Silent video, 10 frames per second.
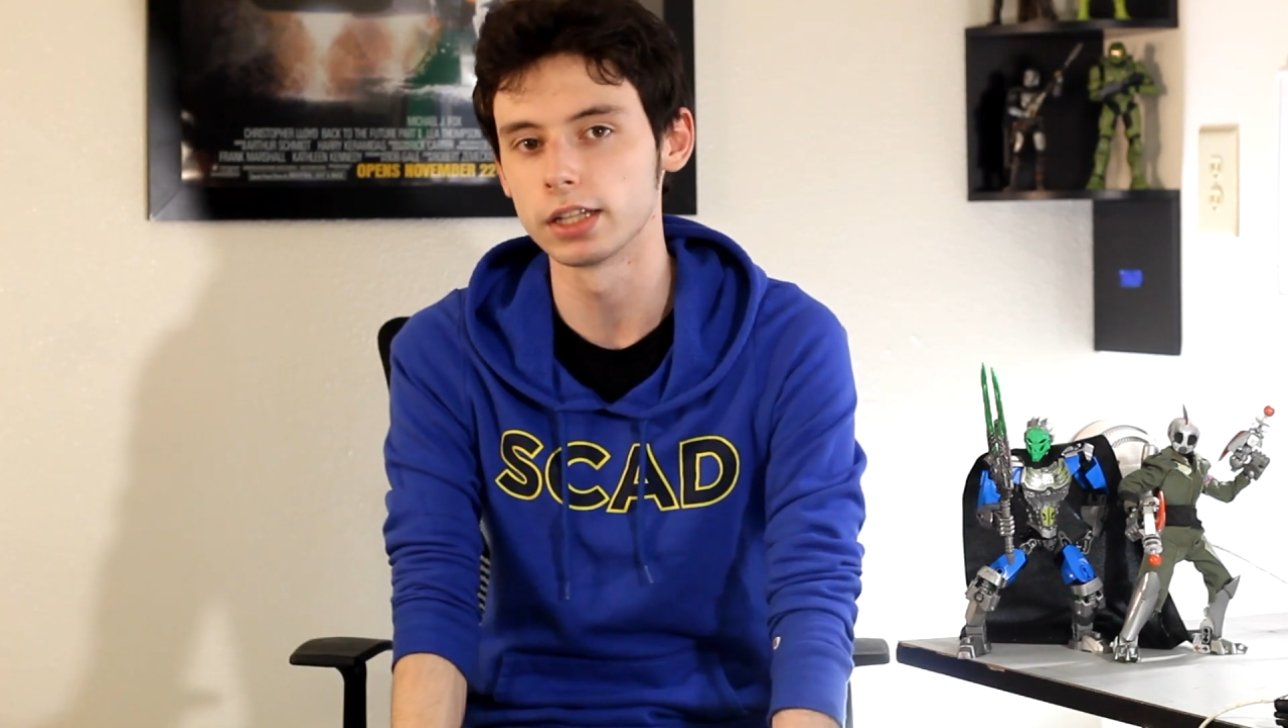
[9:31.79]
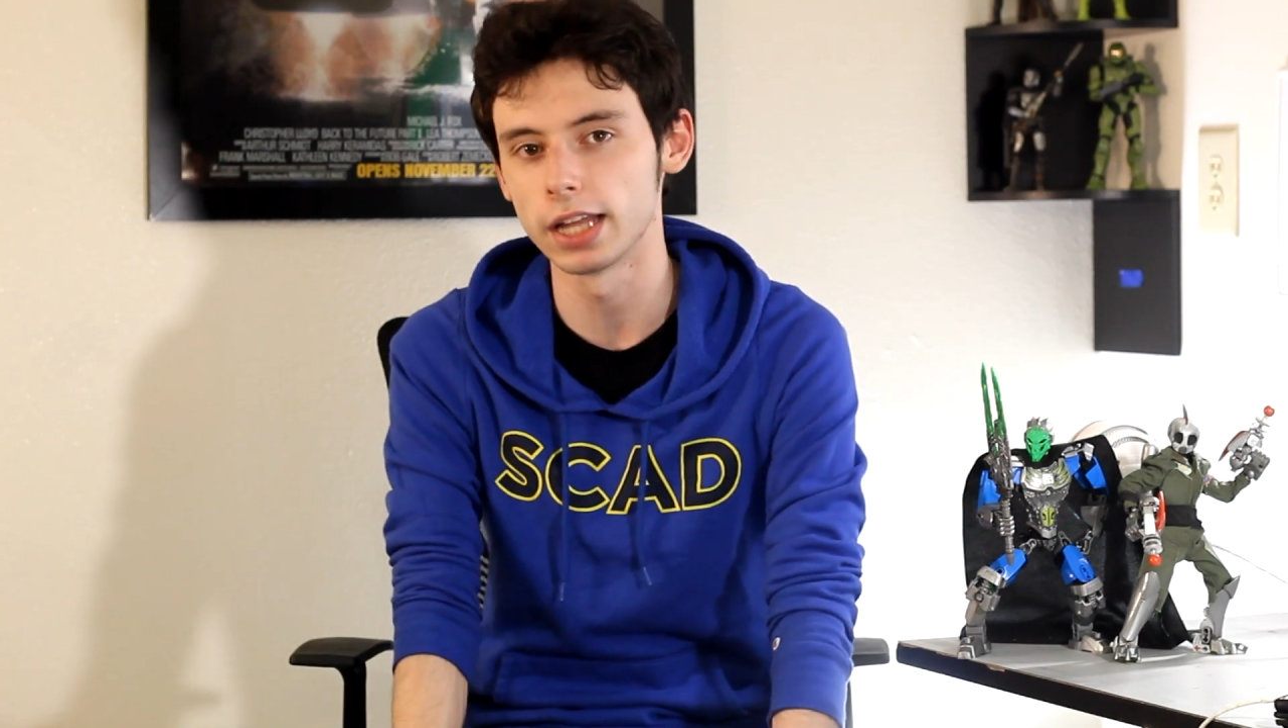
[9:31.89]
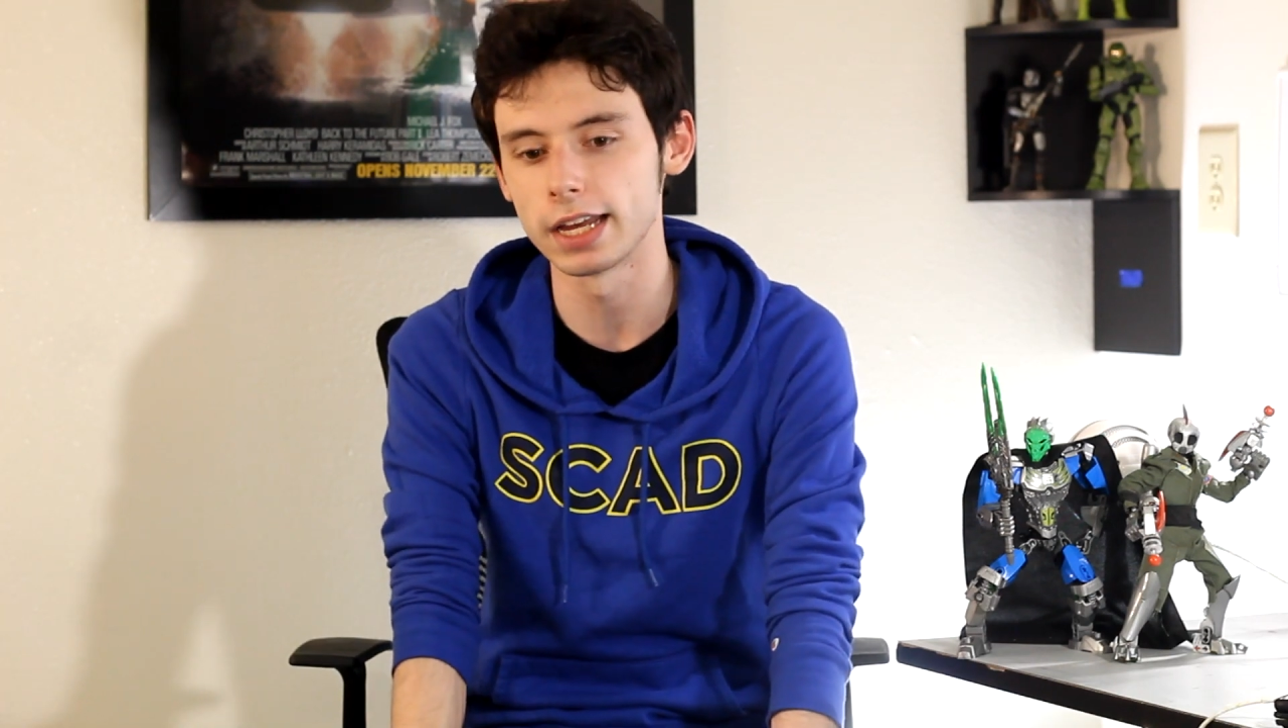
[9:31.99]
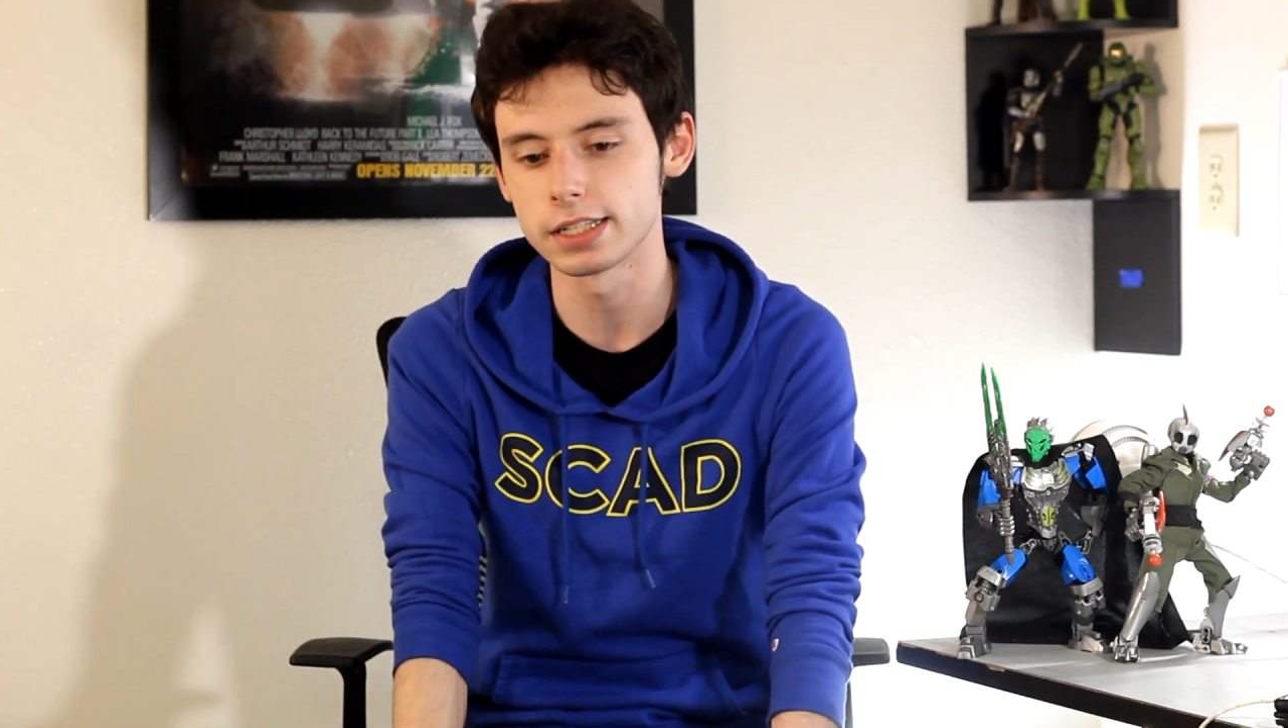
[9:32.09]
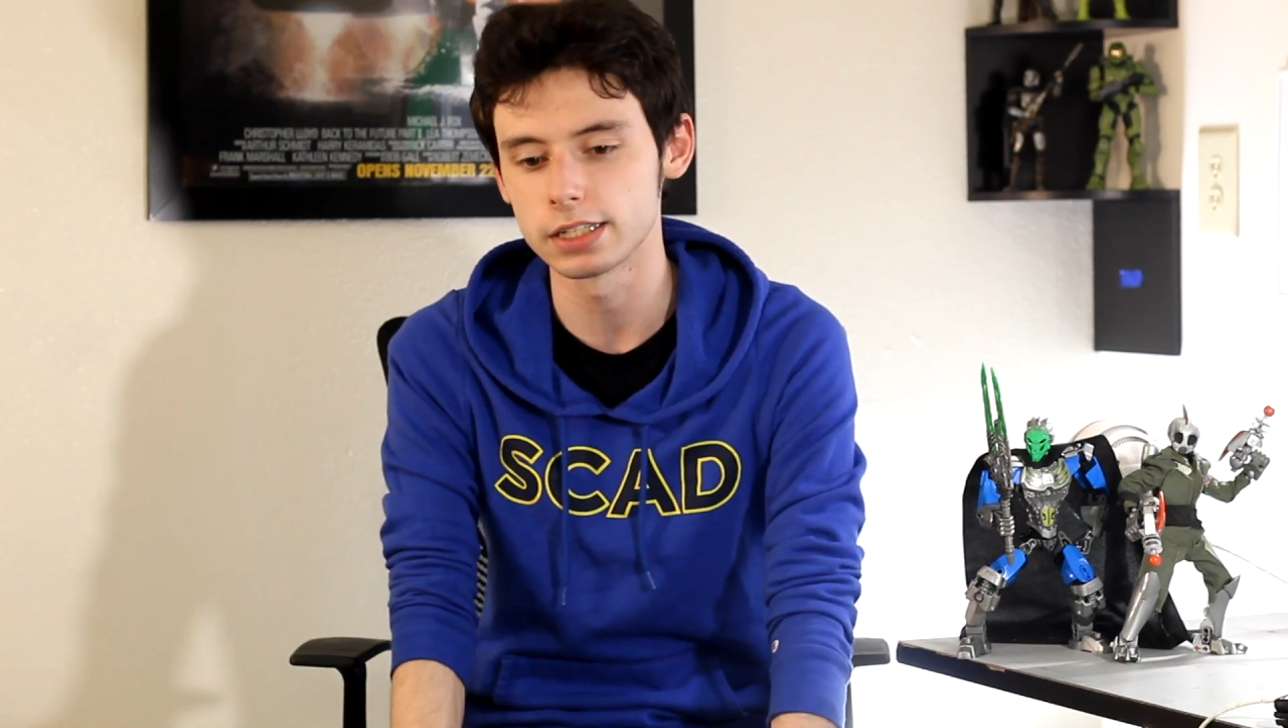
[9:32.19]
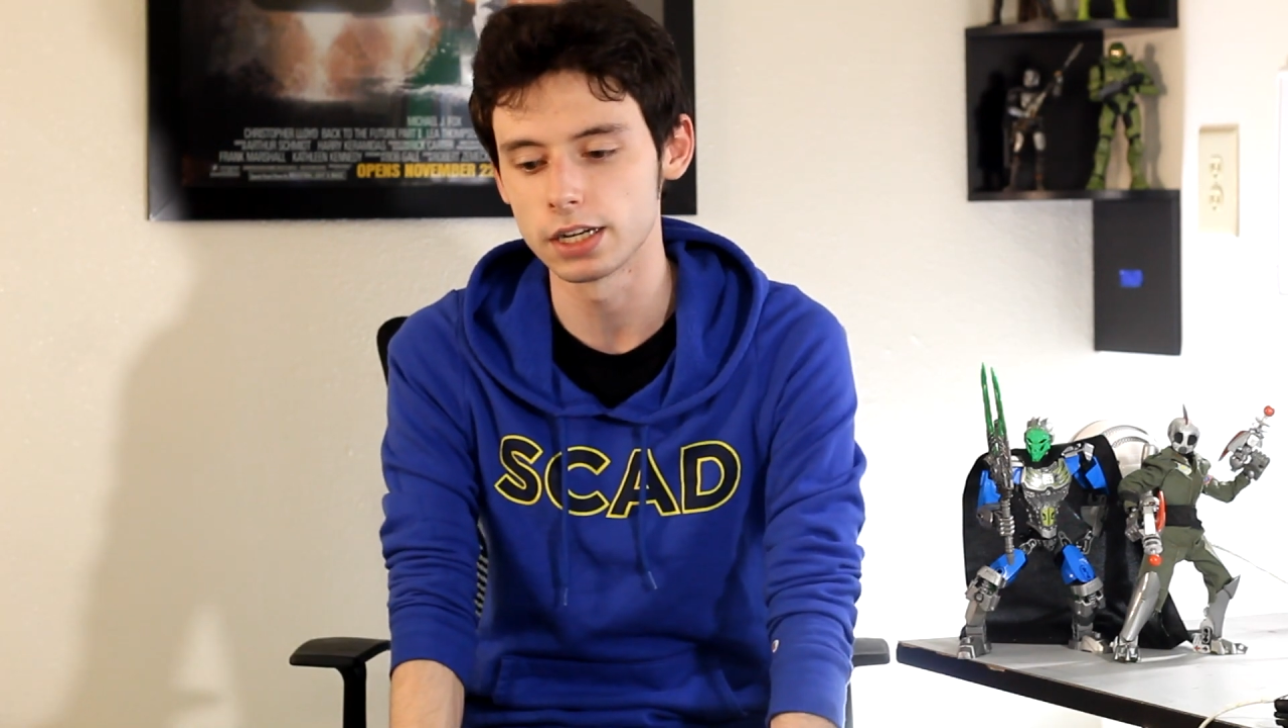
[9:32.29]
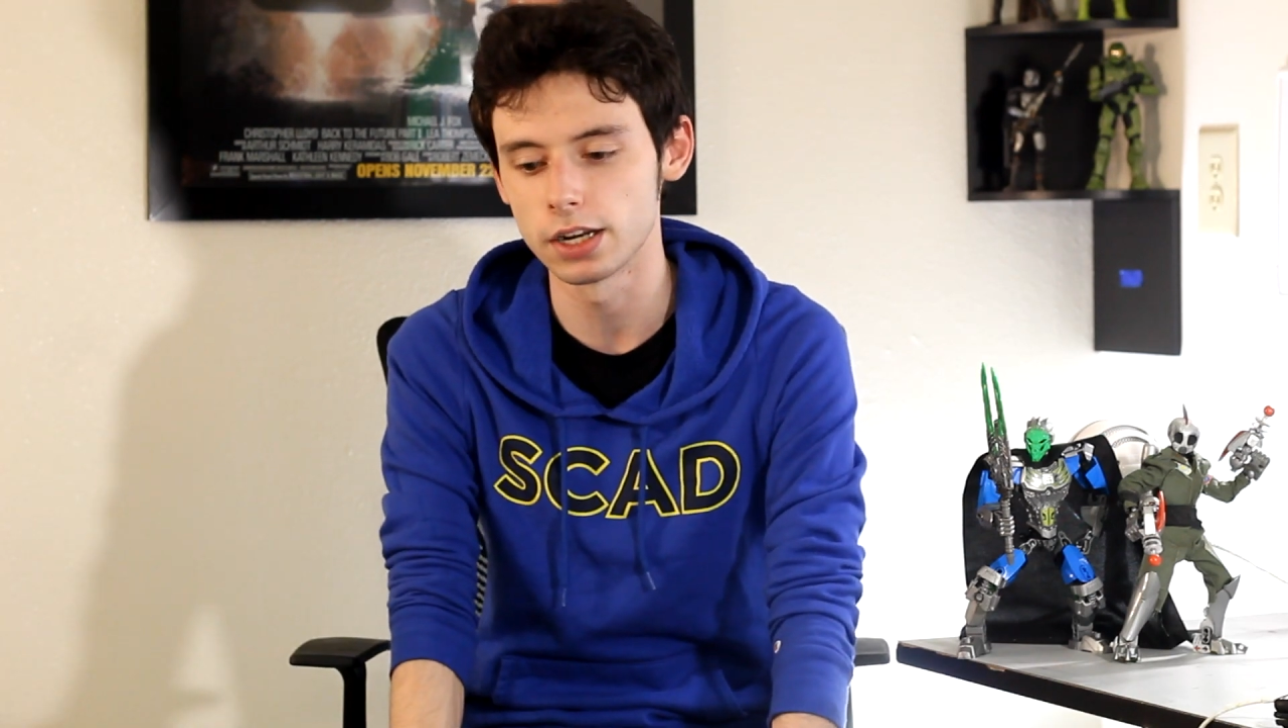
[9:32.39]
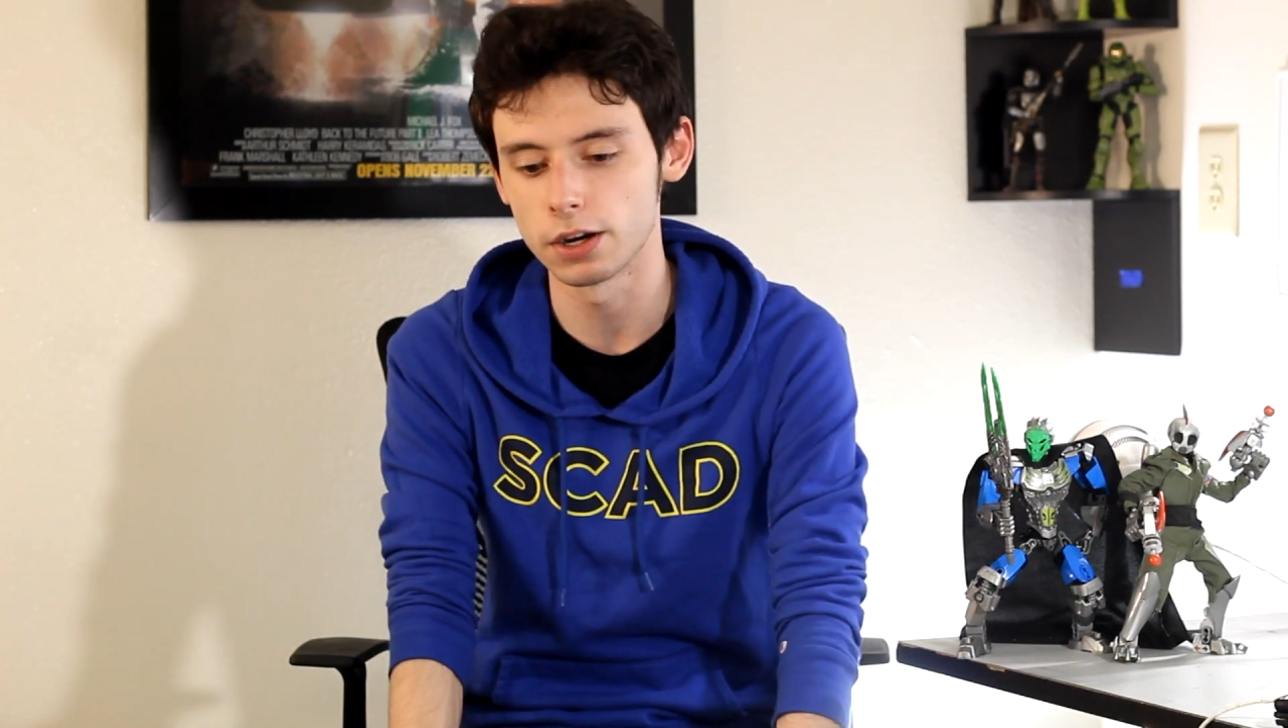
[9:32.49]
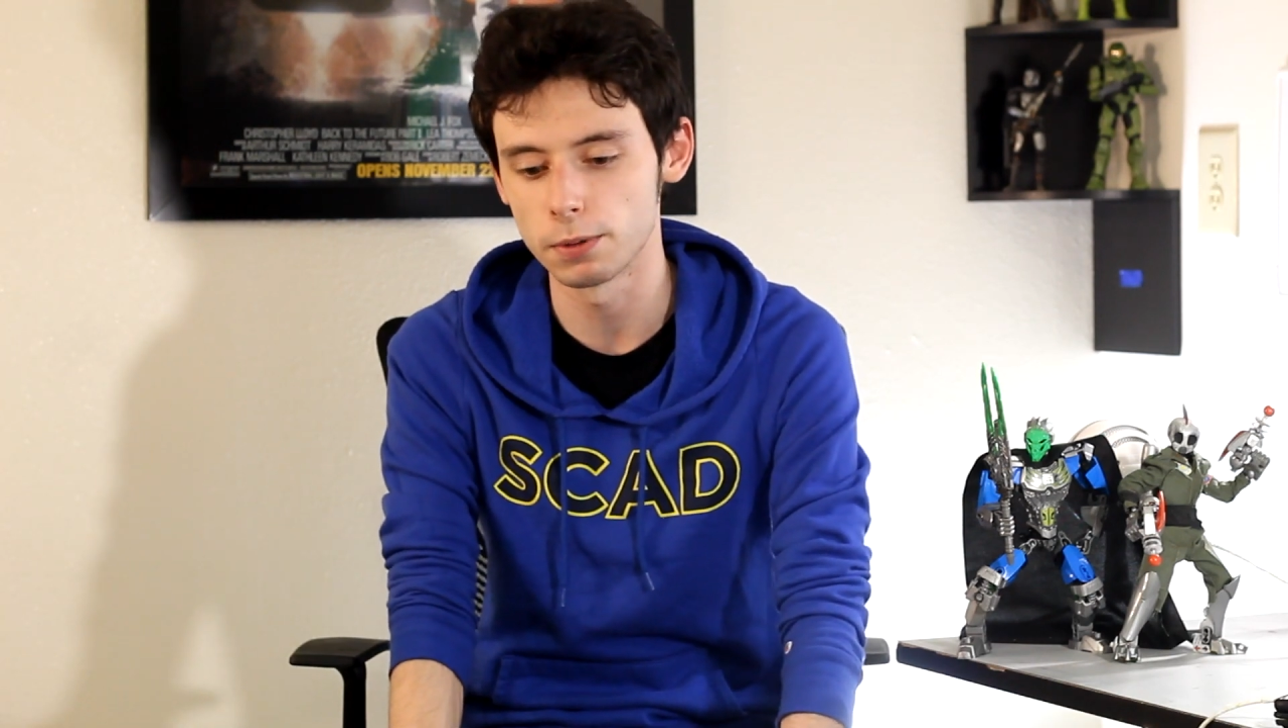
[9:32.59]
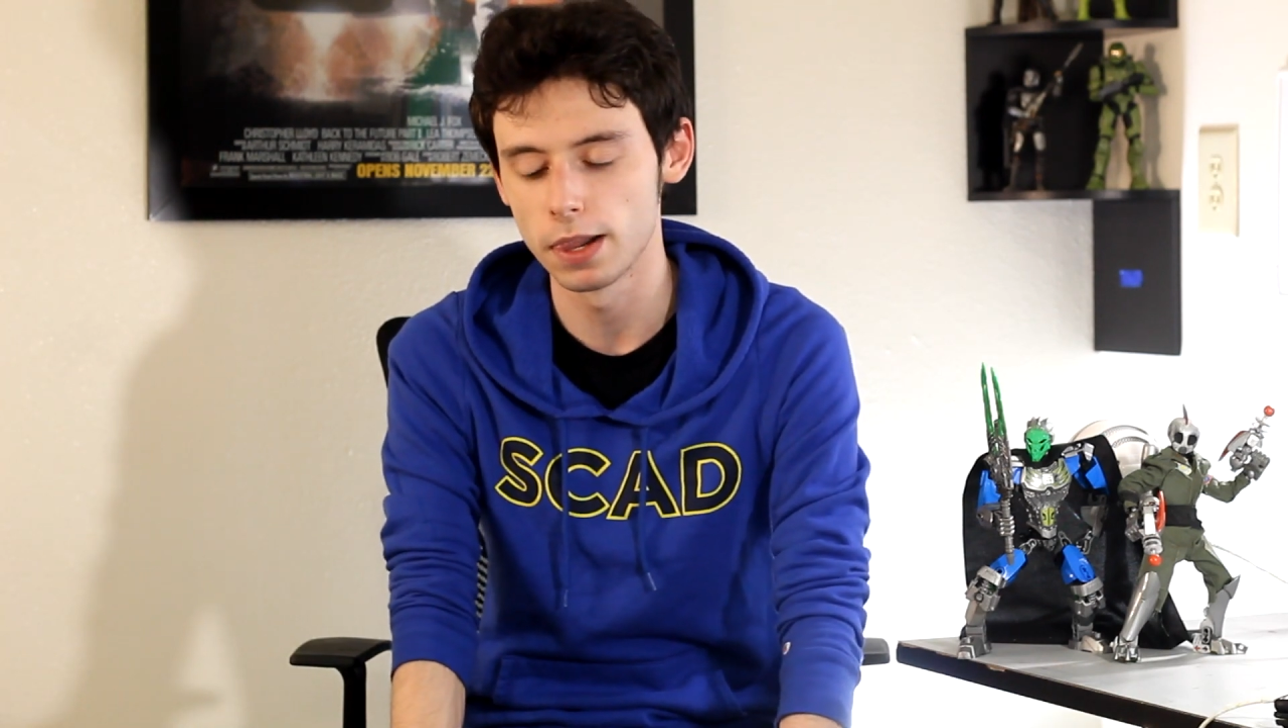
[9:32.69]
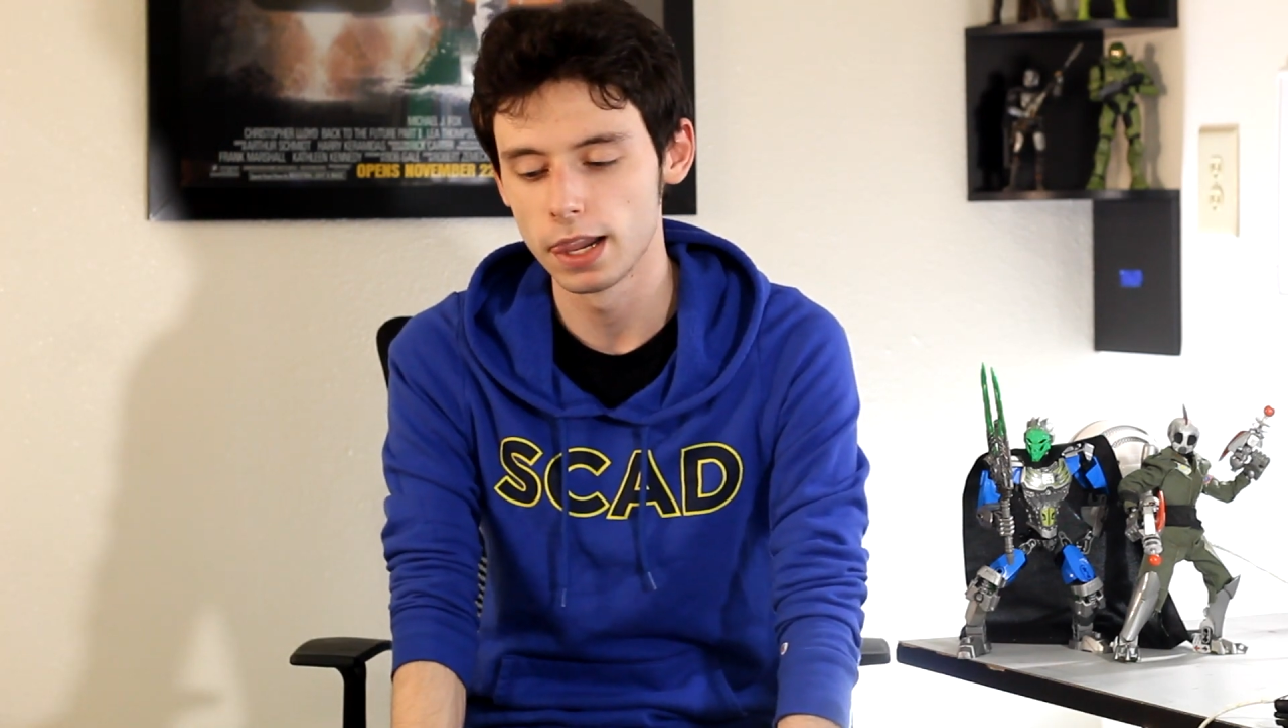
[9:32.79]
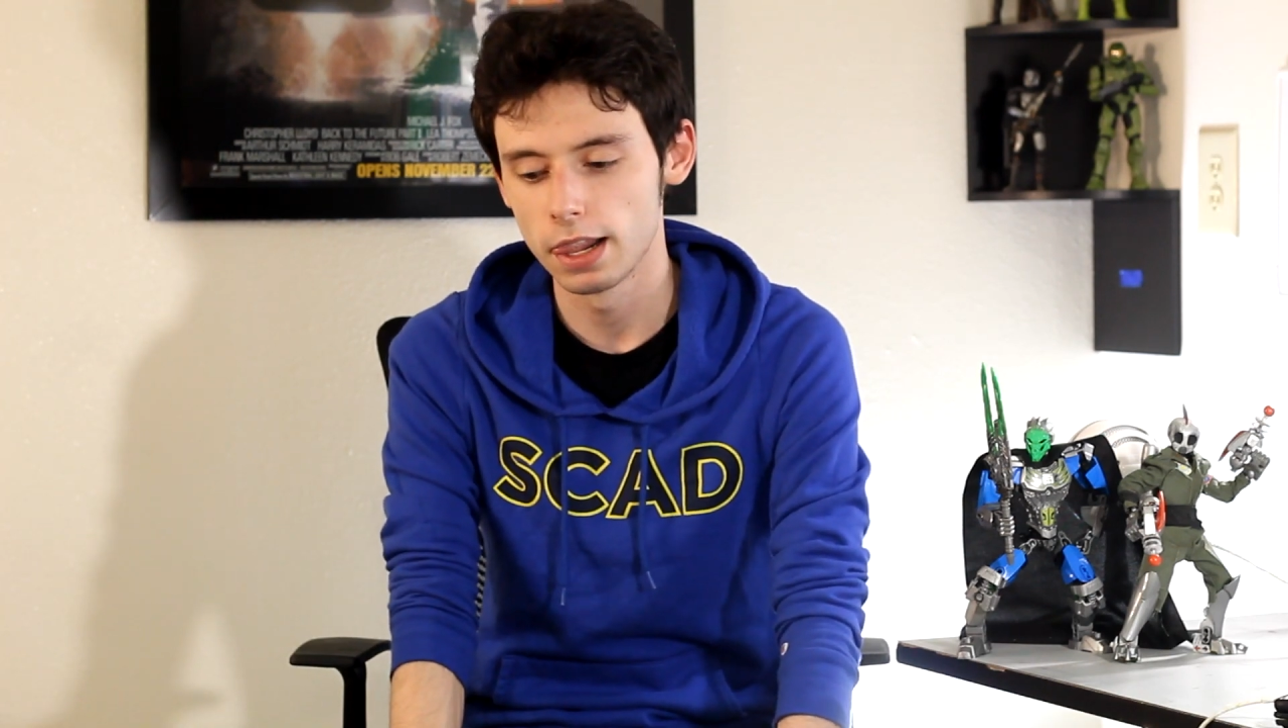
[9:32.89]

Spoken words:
nonetheless, you know.